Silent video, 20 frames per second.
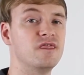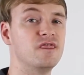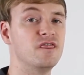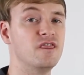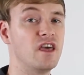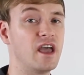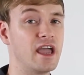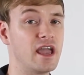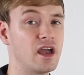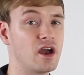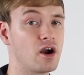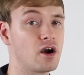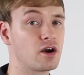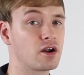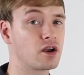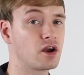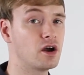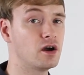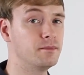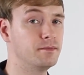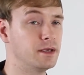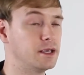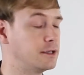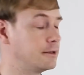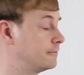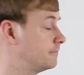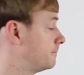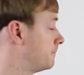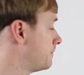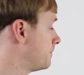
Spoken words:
They are coming.